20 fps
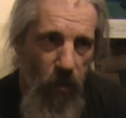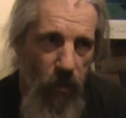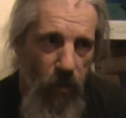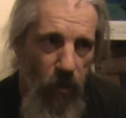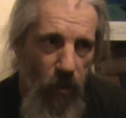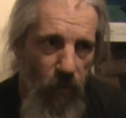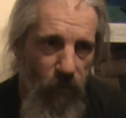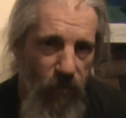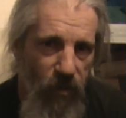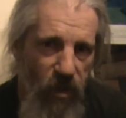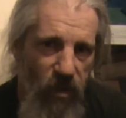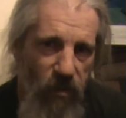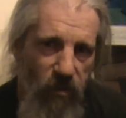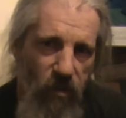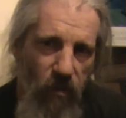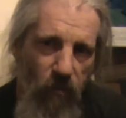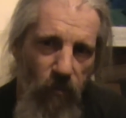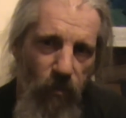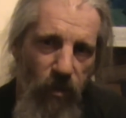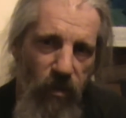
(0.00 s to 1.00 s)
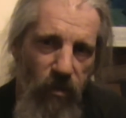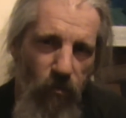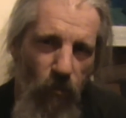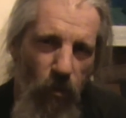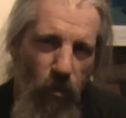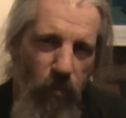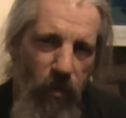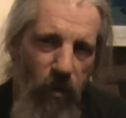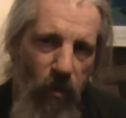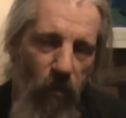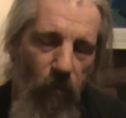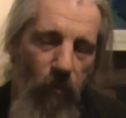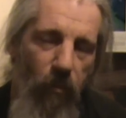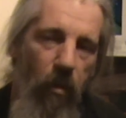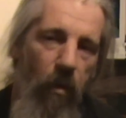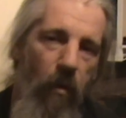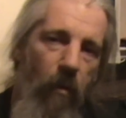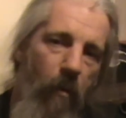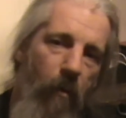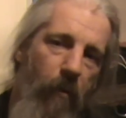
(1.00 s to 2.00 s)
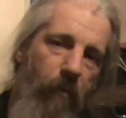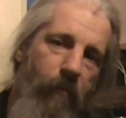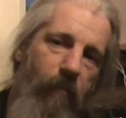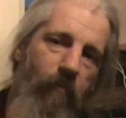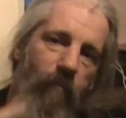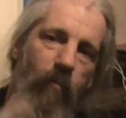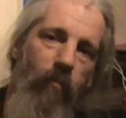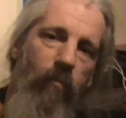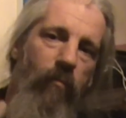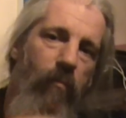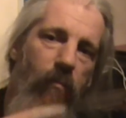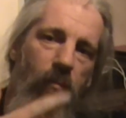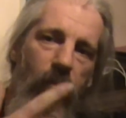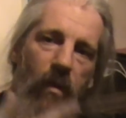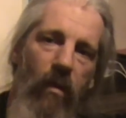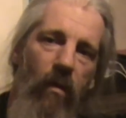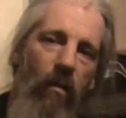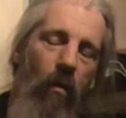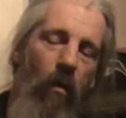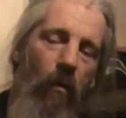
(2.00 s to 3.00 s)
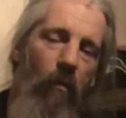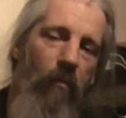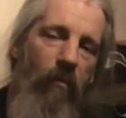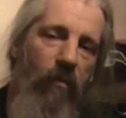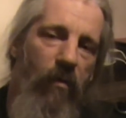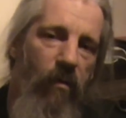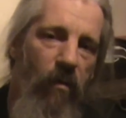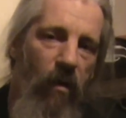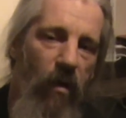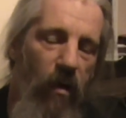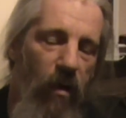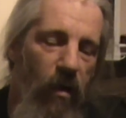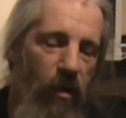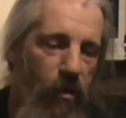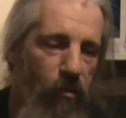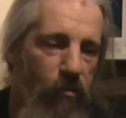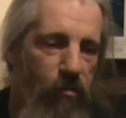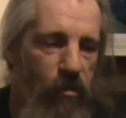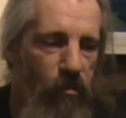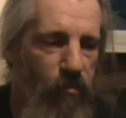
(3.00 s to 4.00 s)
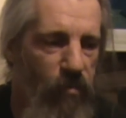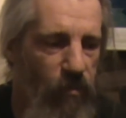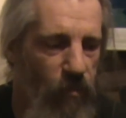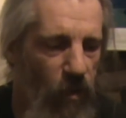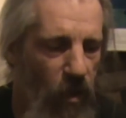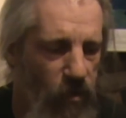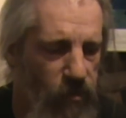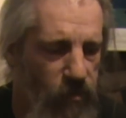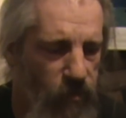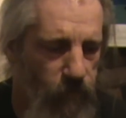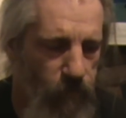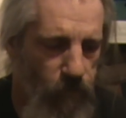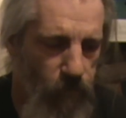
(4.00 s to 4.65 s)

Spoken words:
the next couple of weeks I won't be on YouTube so much.